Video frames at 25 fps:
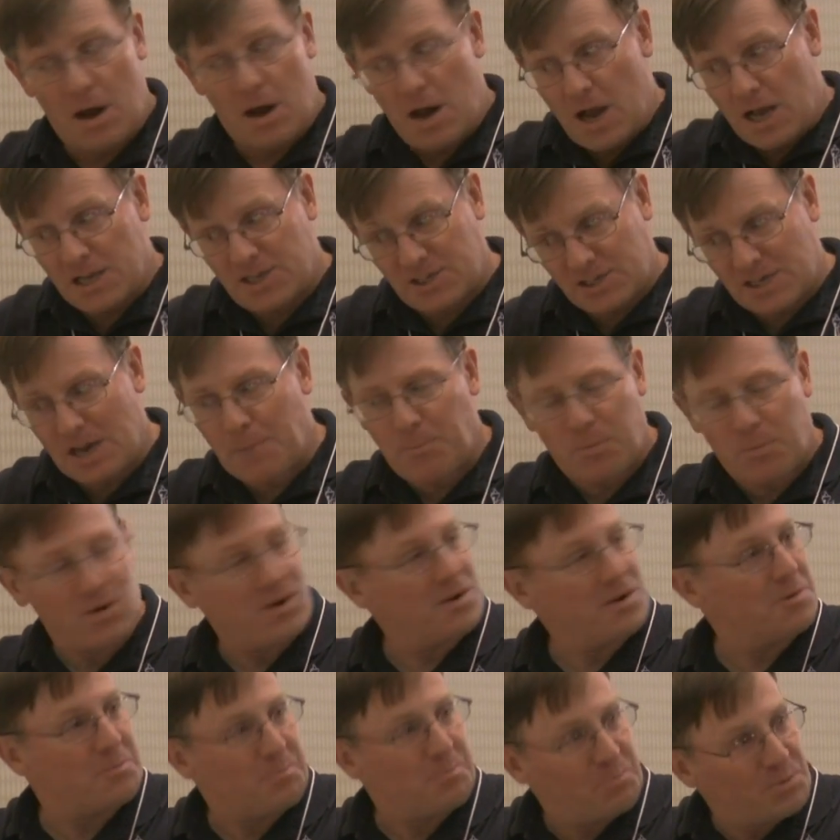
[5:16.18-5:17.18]
a
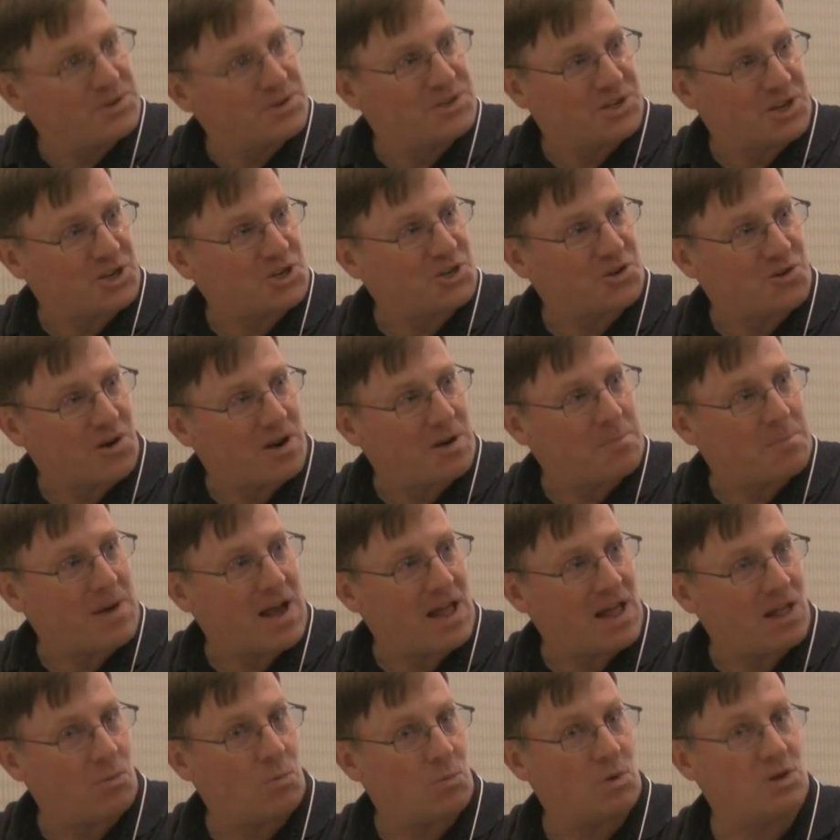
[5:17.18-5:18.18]
separate position on the
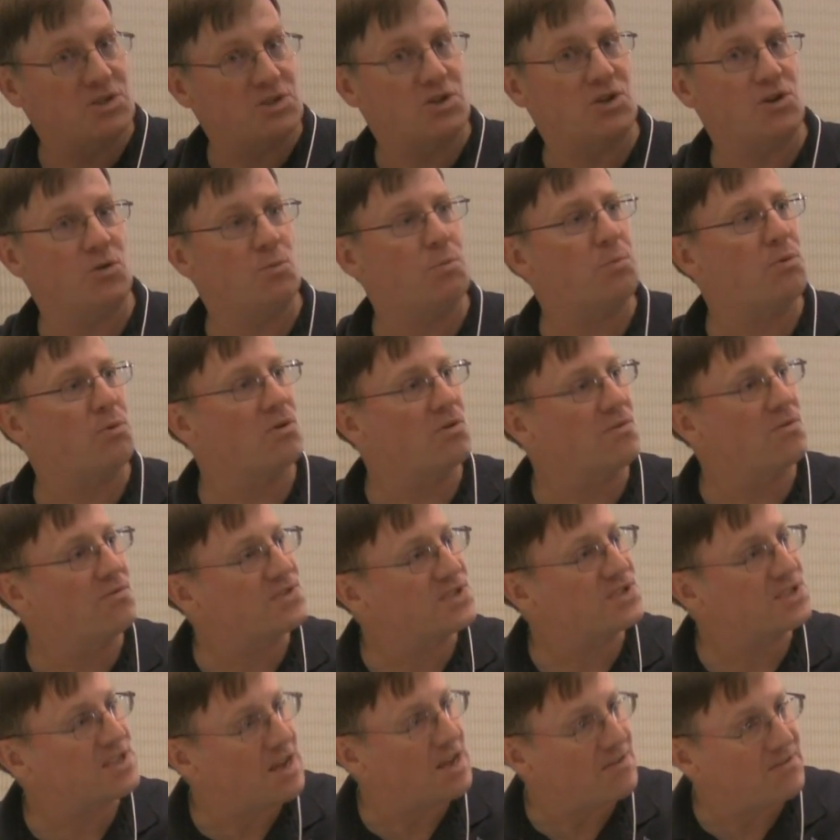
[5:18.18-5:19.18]
ballot was, do you approve
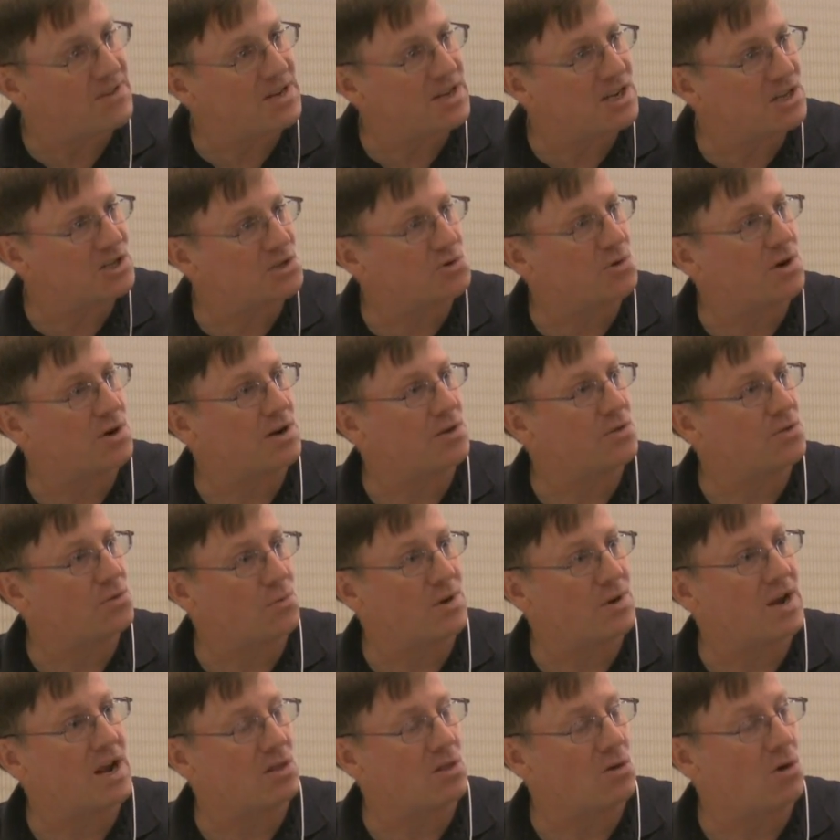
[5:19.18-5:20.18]
7 district,
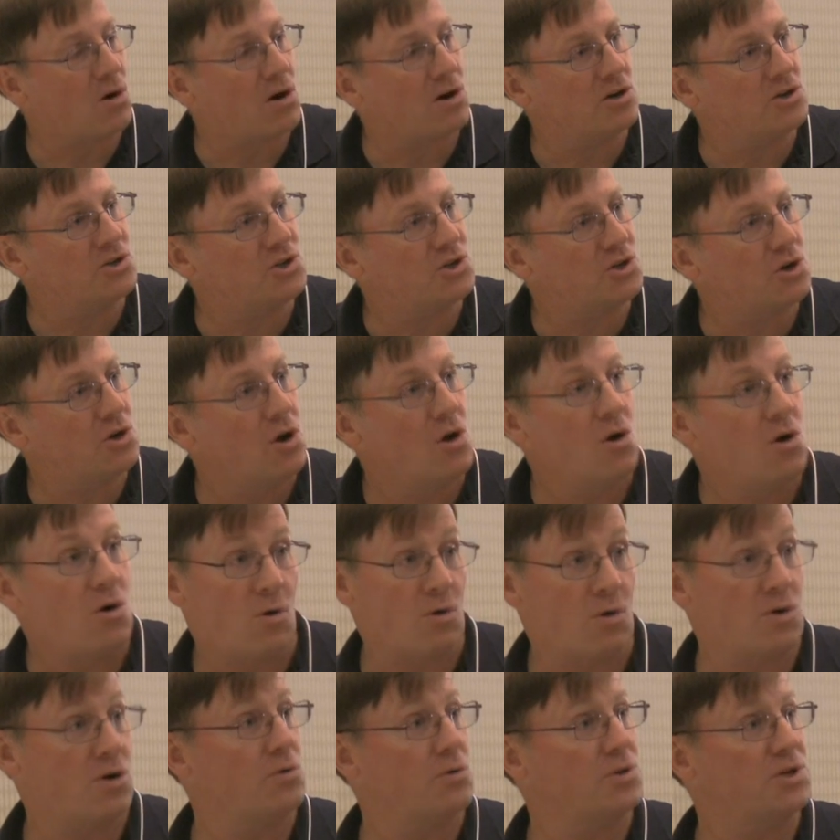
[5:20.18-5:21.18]
3 at large,
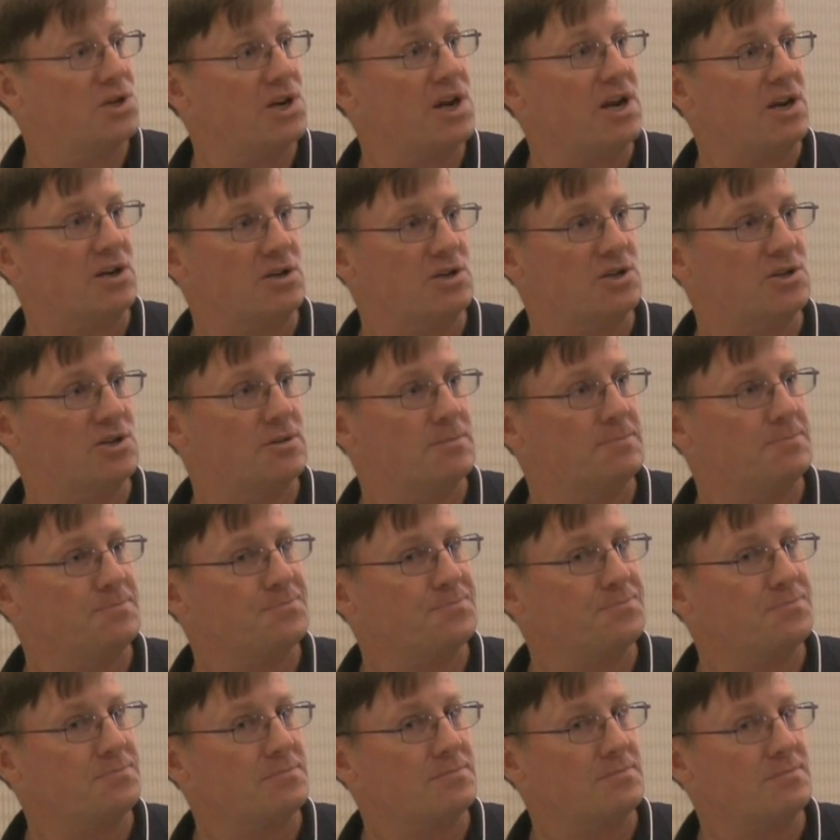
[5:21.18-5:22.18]
or no change?
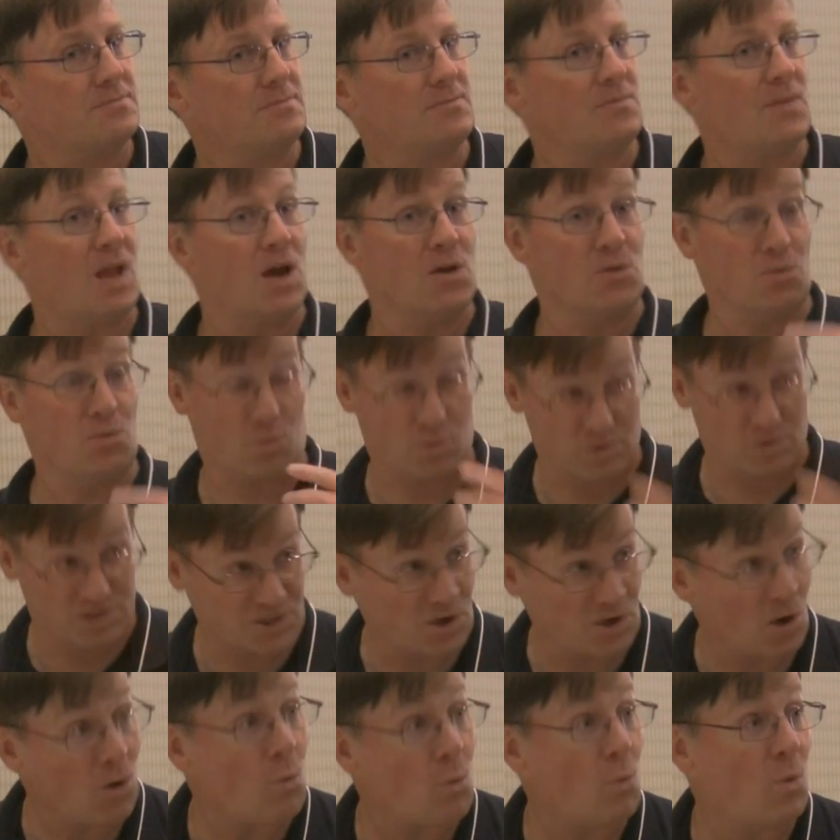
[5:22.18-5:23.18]
The
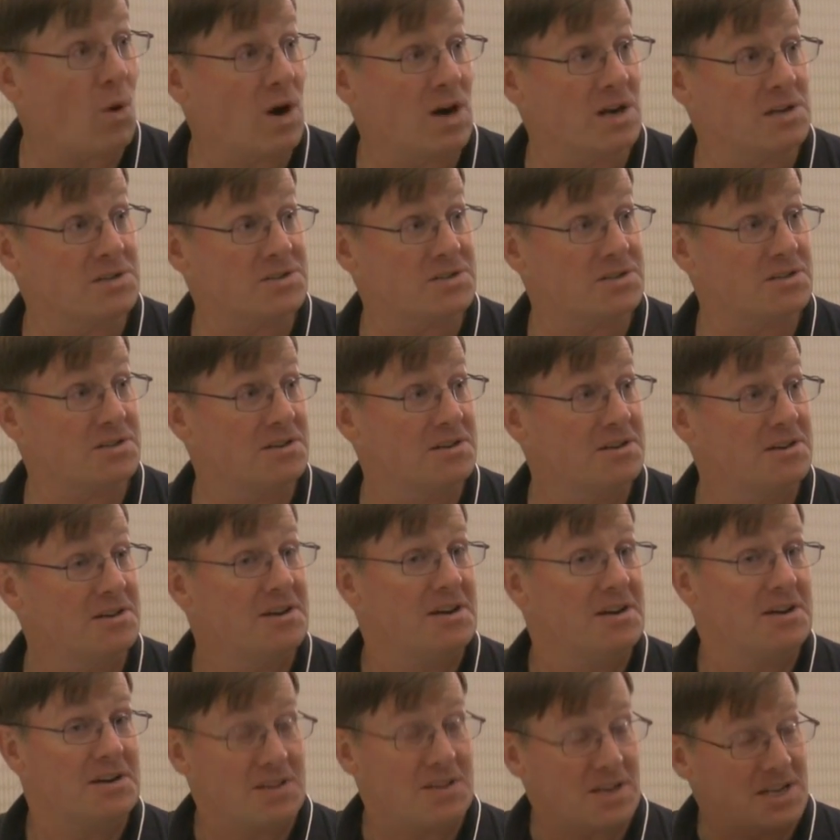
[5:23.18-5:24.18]
result was
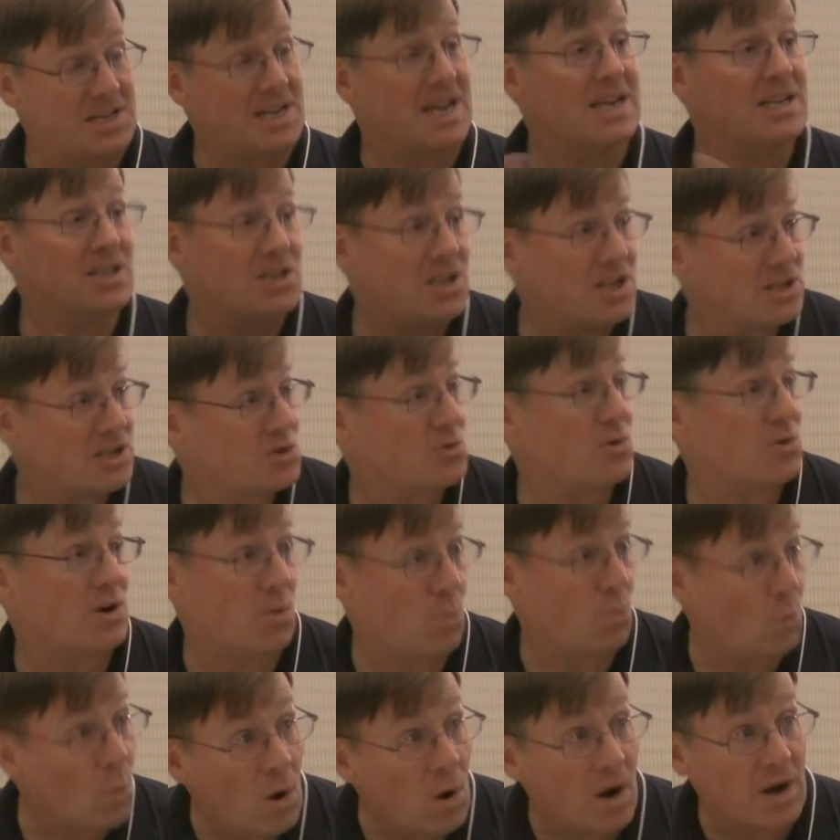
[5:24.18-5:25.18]
the 10
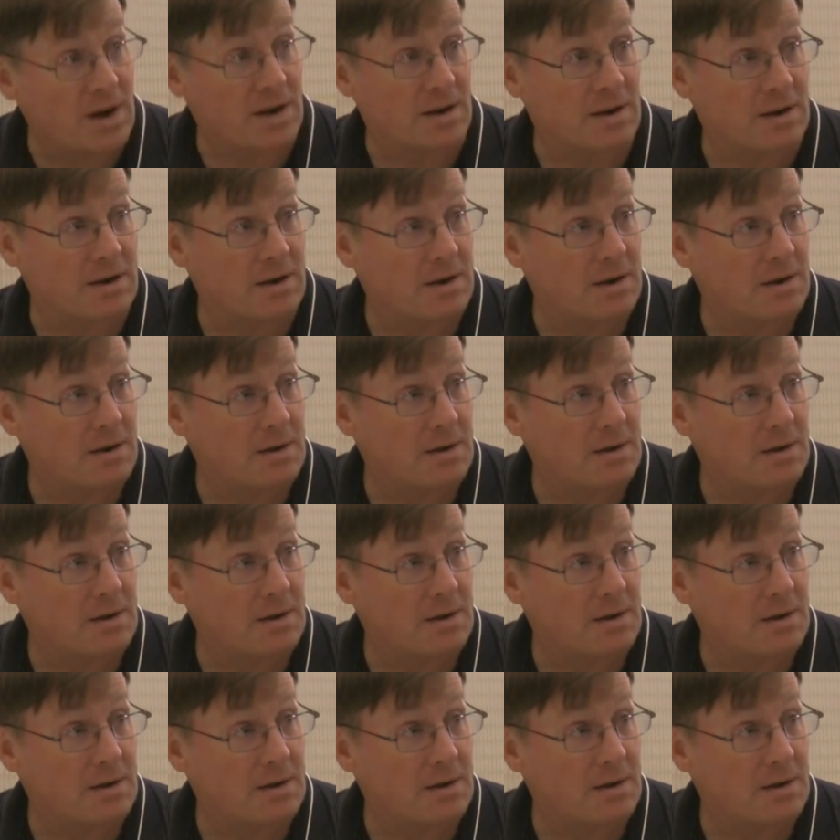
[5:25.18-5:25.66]
district won.